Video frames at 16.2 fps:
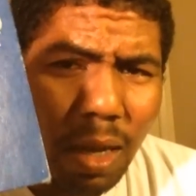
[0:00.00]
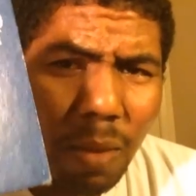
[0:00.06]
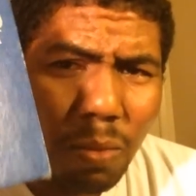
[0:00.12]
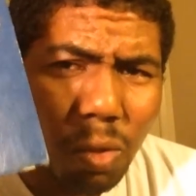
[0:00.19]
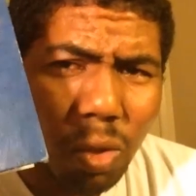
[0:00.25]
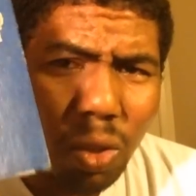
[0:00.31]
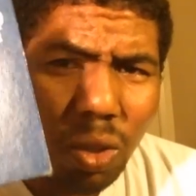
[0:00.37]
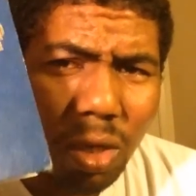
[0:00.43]
I
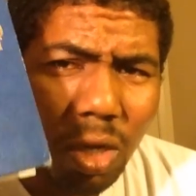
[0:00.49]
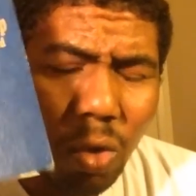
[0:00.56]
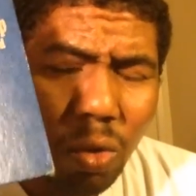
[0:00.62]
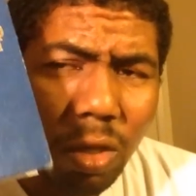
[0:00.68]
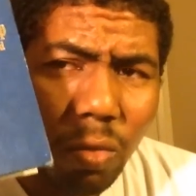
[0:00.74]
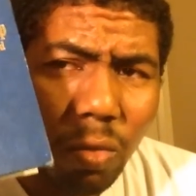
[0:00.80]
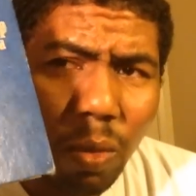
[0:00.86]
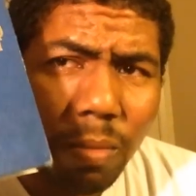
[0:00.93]
want you to know
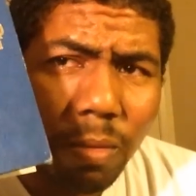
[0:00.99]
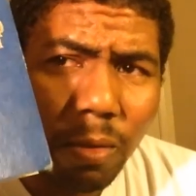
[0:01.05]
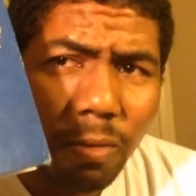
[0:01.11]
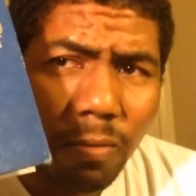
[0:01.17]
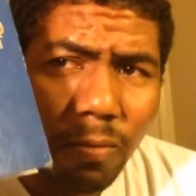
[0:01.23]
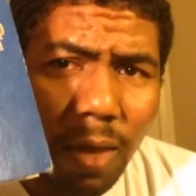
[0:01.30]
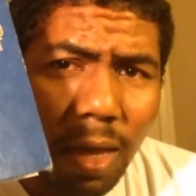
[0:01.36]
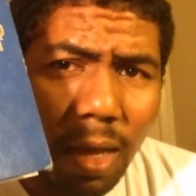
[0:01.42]
this is what we was
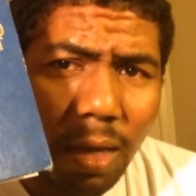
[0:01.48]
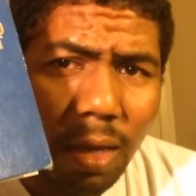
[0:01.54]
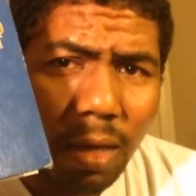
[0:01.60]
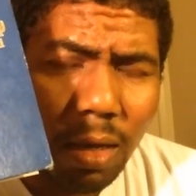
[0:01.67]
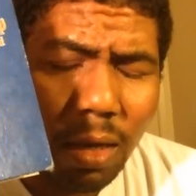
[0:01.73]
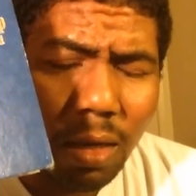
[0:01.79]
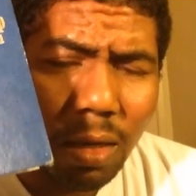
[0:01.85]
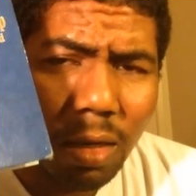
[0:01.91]
fed.
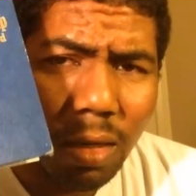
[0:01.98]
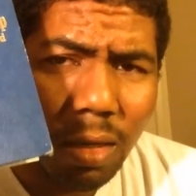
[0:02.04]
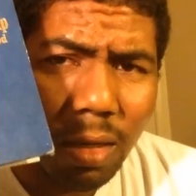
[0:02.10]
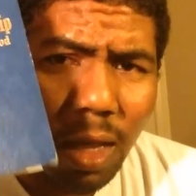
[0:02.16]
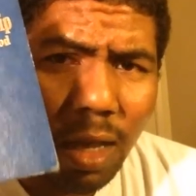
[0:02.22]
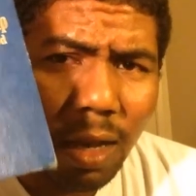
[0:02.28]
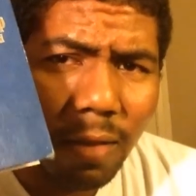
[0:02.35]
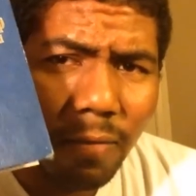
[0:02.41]
To
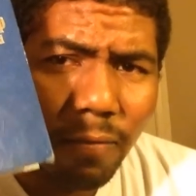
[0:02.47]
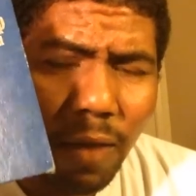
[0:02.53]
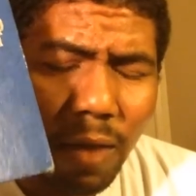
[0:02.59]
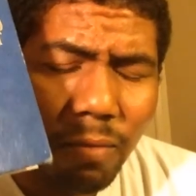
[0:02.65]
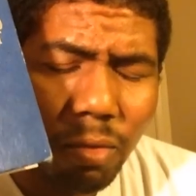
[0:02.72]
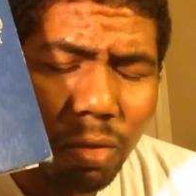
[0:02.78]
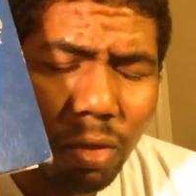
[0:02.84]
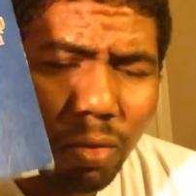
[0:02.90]
say that the
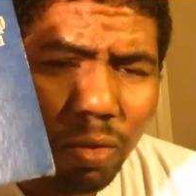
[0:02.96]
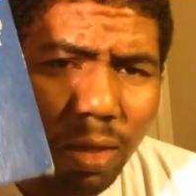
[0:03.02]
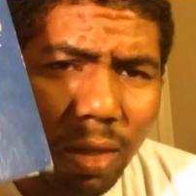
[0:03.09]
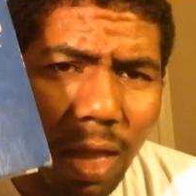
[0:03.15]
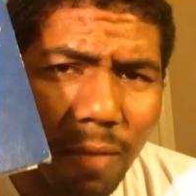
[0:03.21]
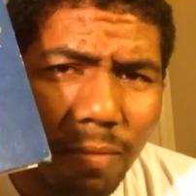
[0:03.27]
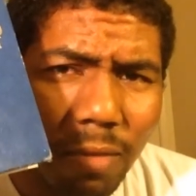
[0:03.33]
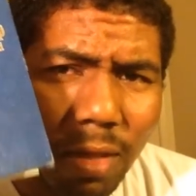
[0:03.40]
faithful discreet
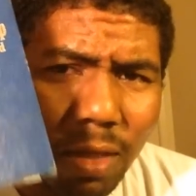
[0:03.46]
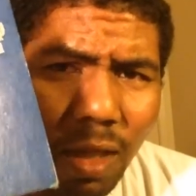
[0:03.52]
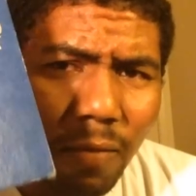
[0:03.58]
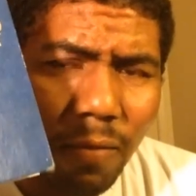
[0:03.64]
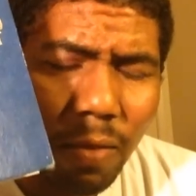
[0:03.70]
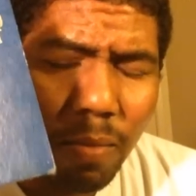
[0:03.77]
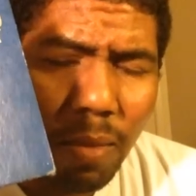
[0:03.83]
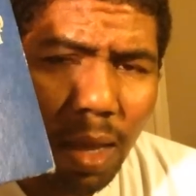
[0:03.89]
slave is
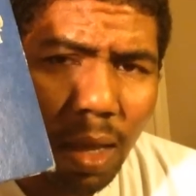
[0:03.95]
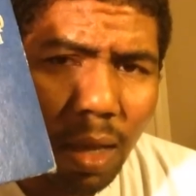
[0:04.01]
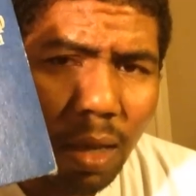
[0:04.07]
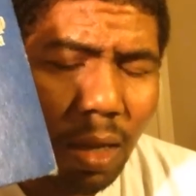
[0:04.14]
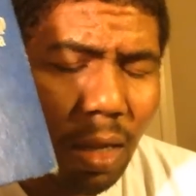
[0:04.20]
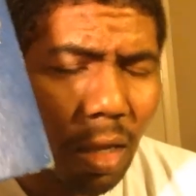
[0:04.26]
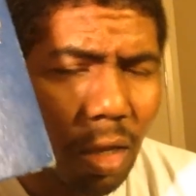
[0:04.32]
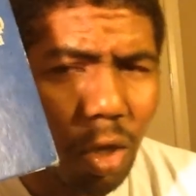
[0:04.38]
7
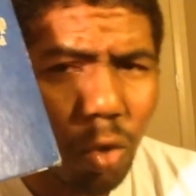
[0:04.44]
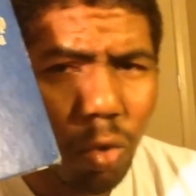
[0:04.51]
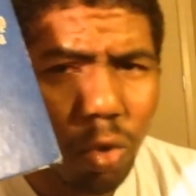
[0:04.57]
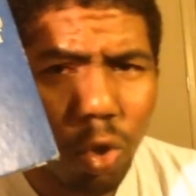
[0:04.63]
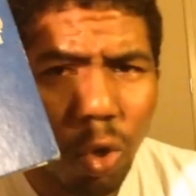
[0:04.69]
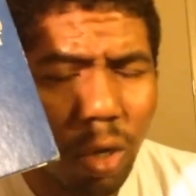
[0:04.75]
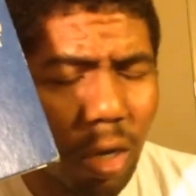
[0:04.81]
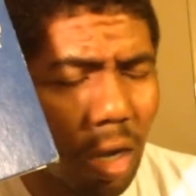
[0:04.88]
men in New
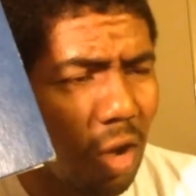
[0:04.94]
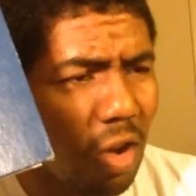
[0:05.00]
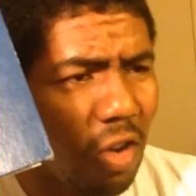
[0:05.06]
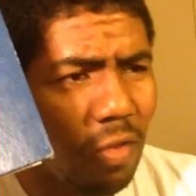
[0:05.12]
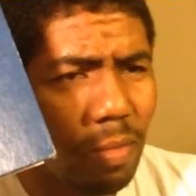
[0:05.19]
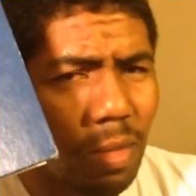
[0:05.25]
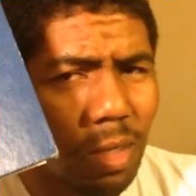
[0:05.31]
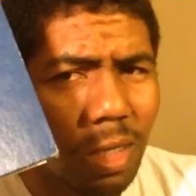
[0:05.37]
York or
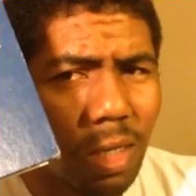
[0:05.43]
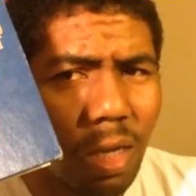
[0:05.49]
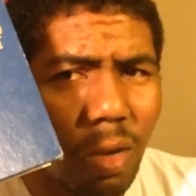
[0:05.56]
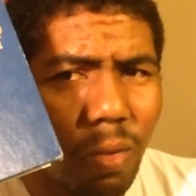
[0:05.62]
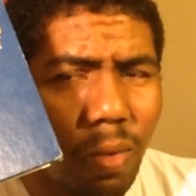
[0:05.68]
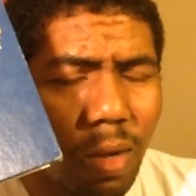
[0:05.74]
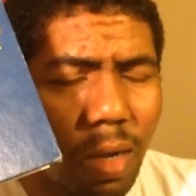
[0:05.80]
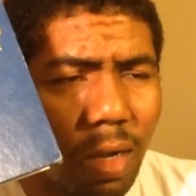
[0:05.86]
however much
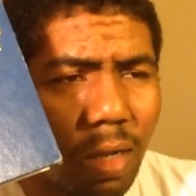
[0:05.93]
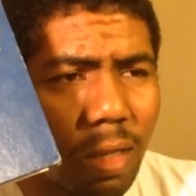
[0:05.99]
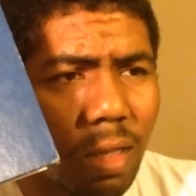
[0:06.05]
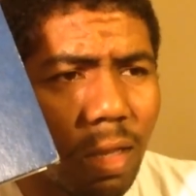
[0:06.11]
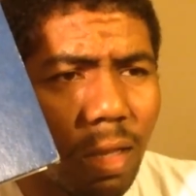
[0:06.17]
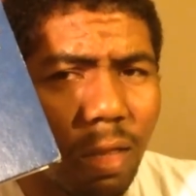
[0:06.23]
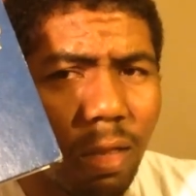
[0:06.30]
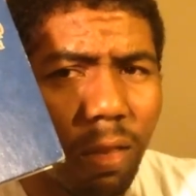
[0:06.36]
there was,
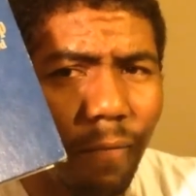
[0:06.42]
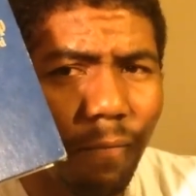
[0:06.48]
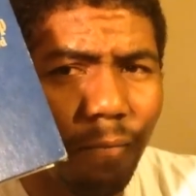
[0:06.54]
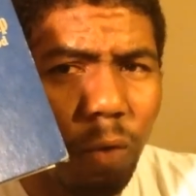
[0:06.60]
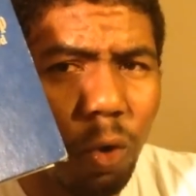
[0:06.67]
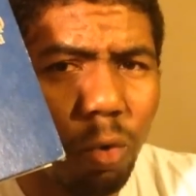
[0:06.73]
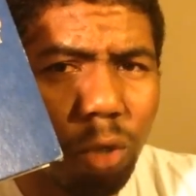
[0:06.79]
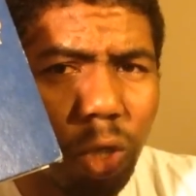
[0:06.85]
this is the
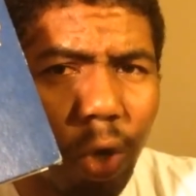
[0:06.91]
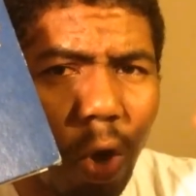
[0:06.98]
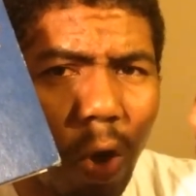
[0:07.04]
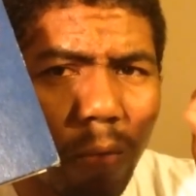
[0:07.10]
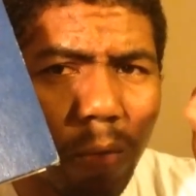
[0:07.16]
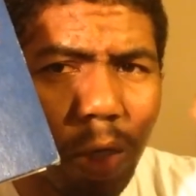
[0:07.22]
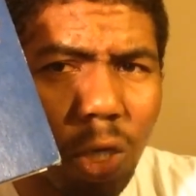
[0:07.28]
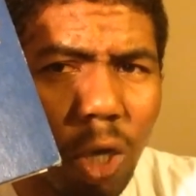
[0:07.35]
food
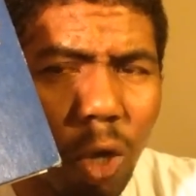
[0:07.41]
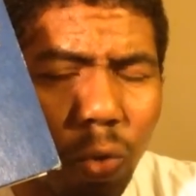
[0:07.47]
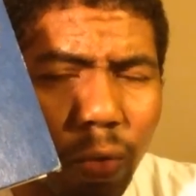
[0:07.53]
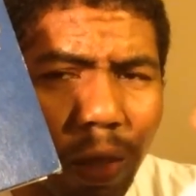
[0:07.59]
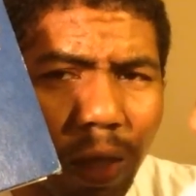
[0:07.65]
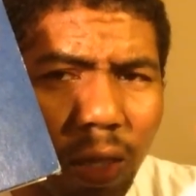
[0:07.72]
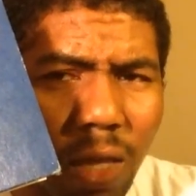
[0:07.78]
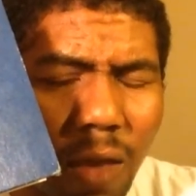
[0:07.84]
Jehovah chose
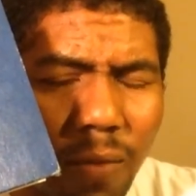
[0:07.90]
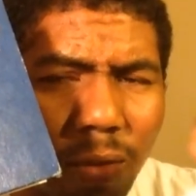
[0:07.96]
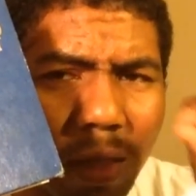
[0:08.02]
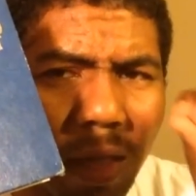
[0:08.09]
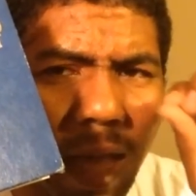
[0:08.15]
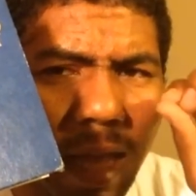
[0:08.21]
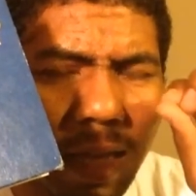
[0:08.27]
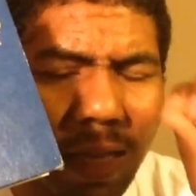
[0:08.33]
to give
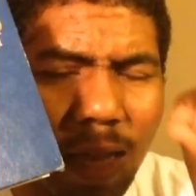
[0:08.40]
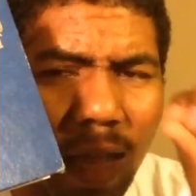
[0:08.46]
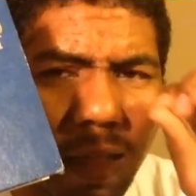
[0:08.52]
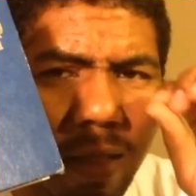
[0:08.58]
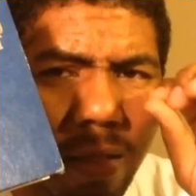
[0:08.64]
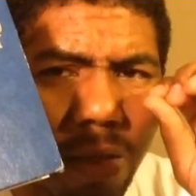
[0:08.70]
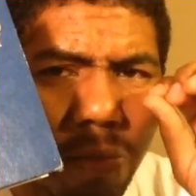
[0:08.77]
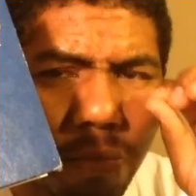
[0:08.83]
us at that
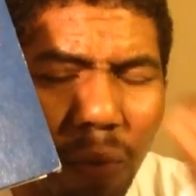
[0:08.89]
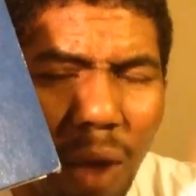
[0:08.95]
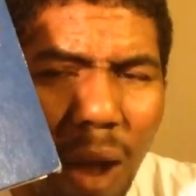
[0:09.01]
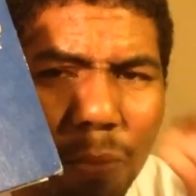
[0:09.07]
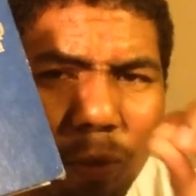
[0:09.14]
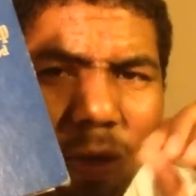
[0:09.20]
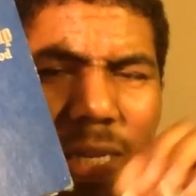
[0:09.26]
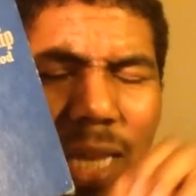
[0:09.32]

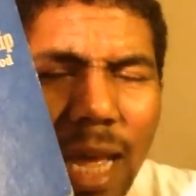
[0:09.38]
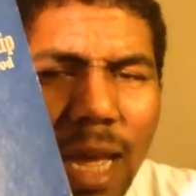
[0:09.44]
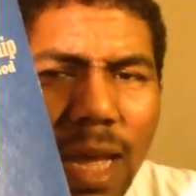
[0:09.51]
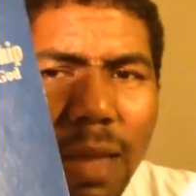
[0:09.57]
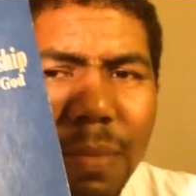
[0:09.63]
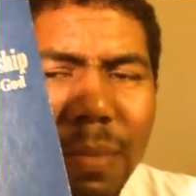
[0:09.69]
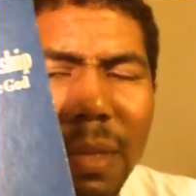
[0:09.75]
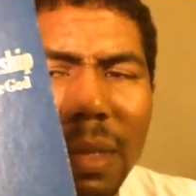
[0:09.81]
proper time.